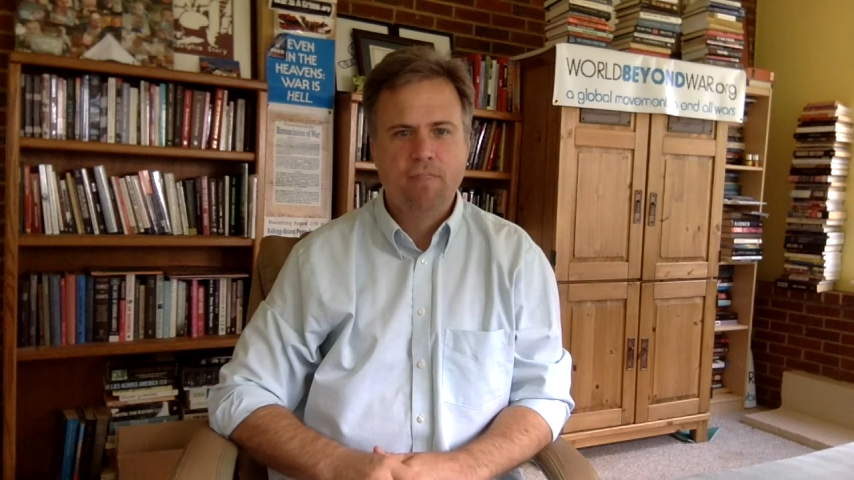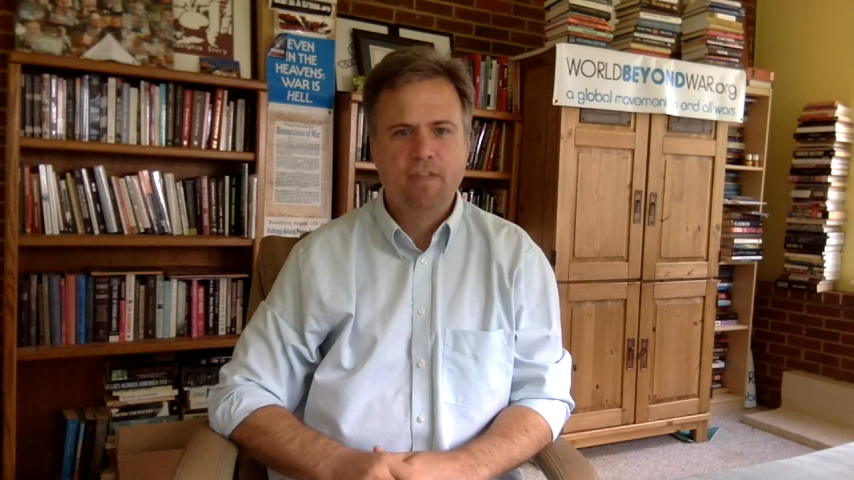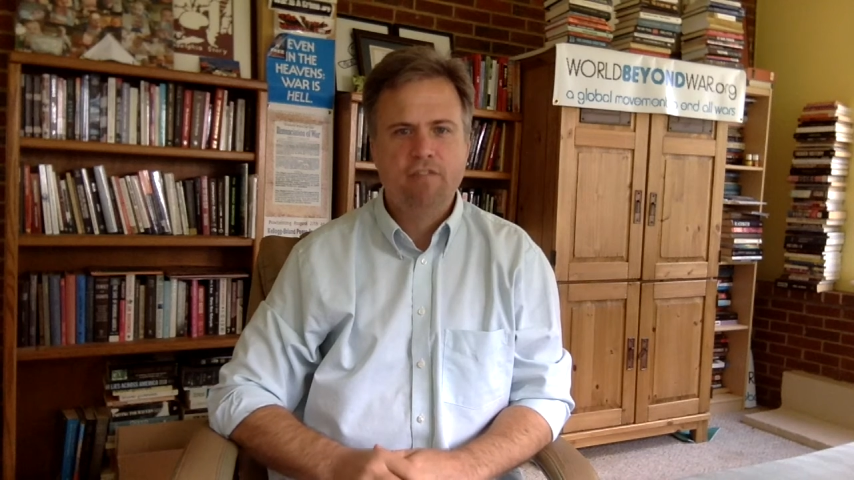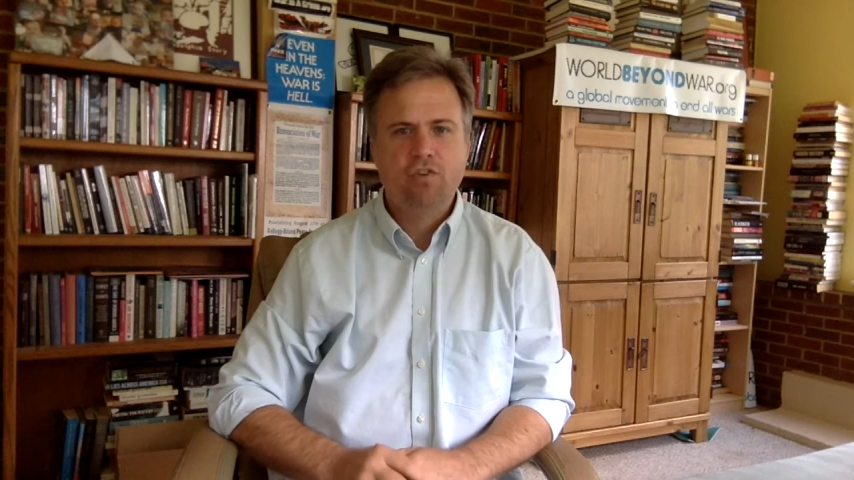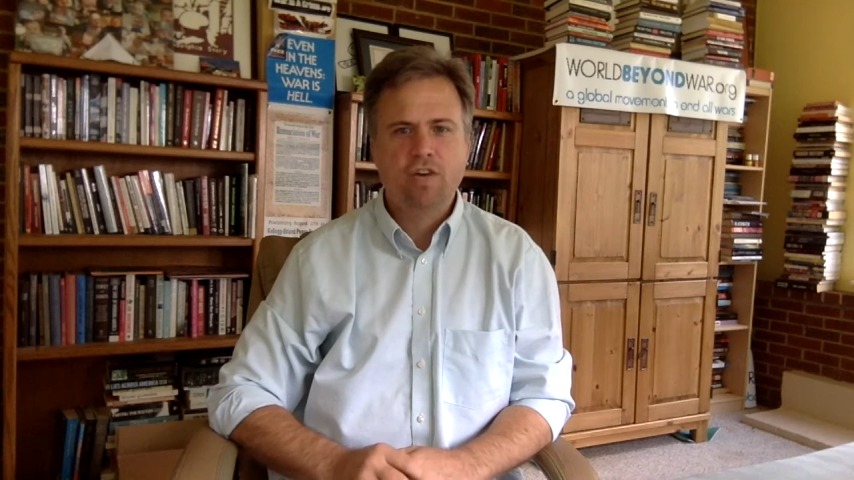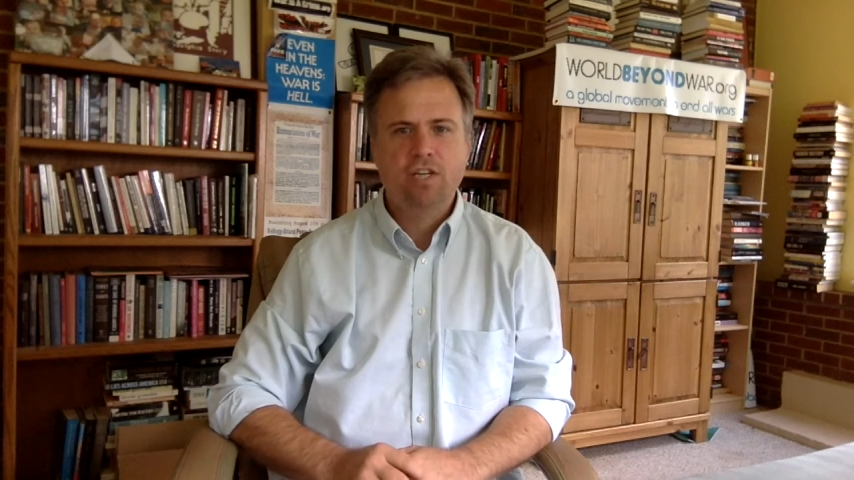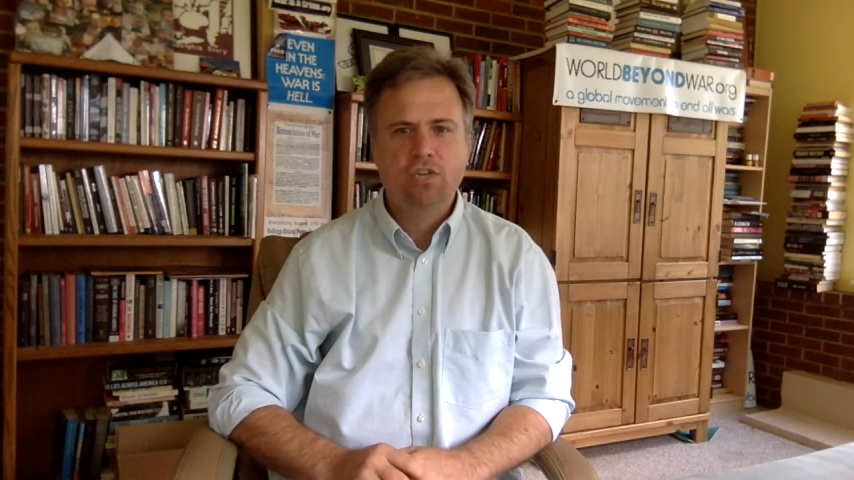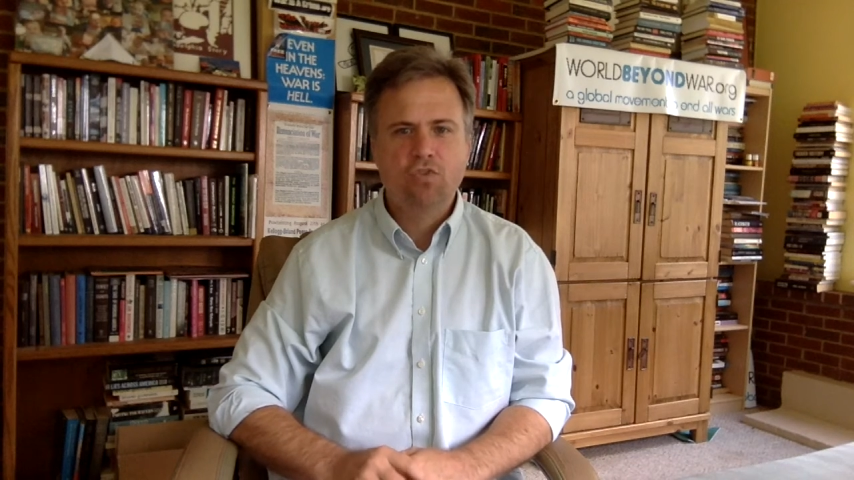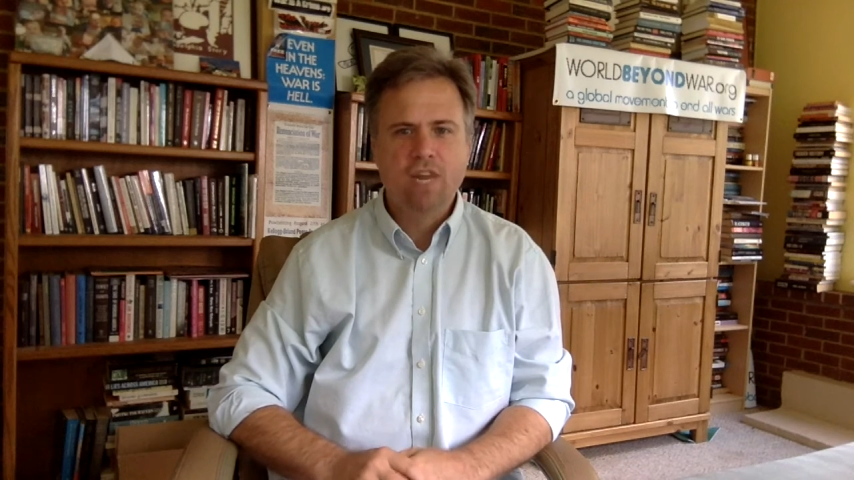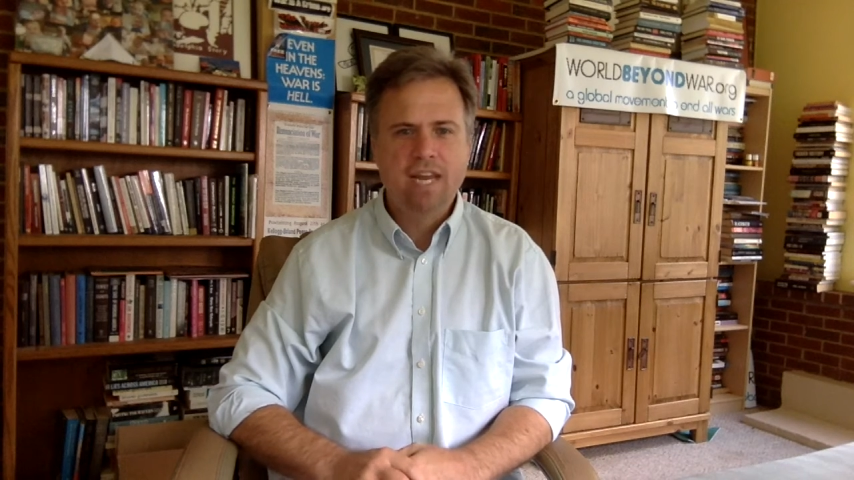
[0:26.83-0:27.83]
They've tried
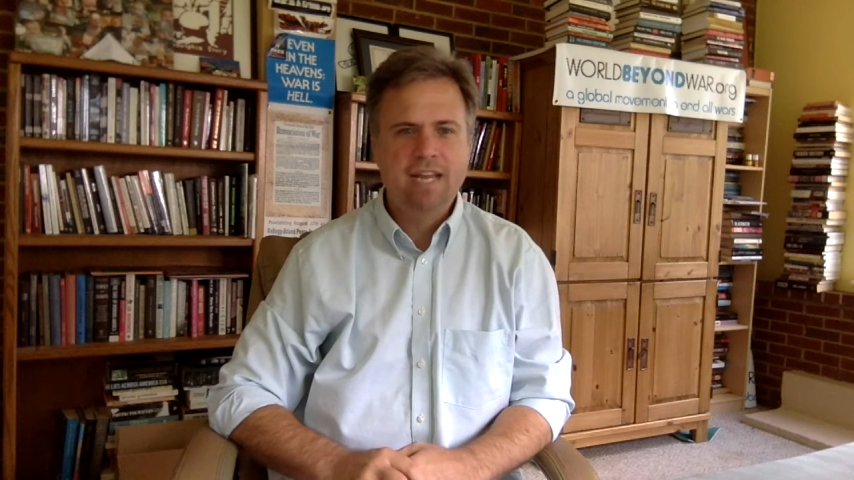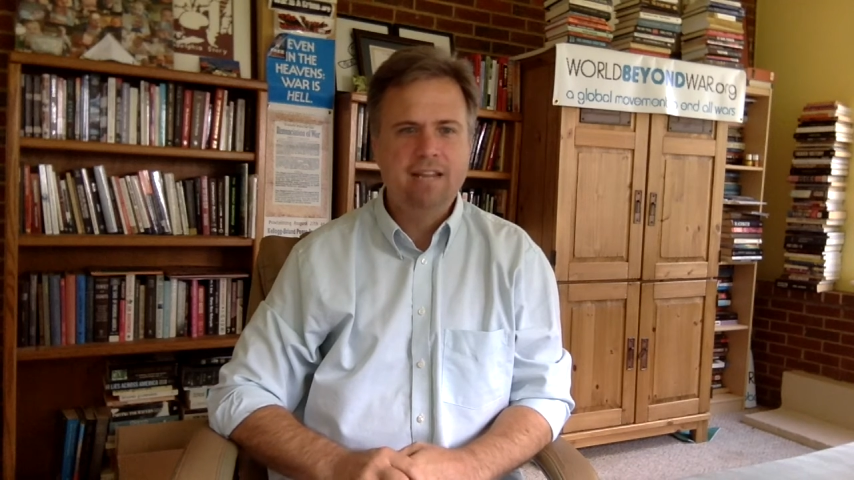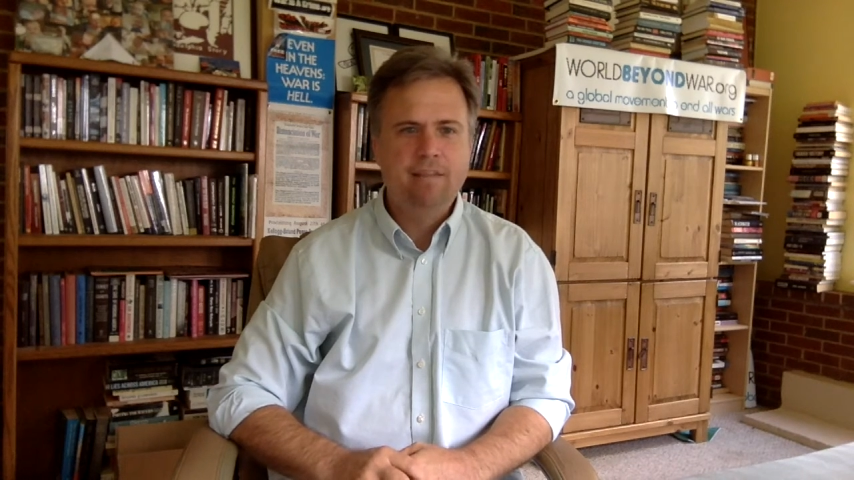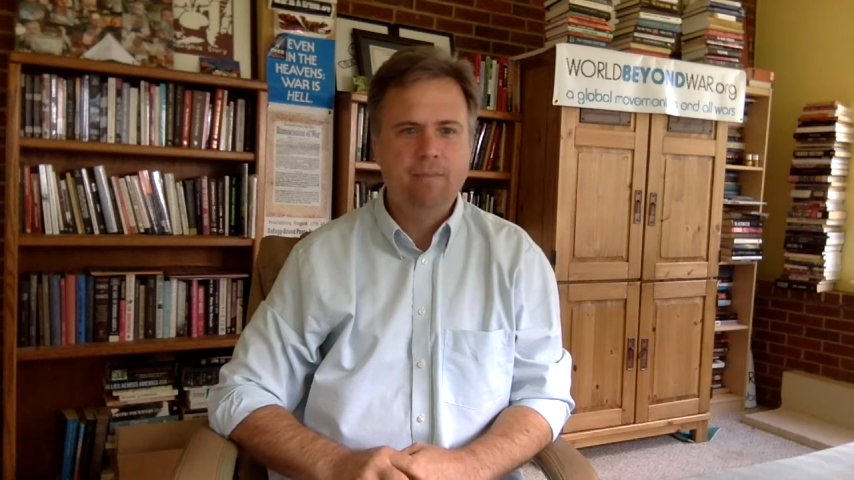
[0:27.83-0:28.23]
training the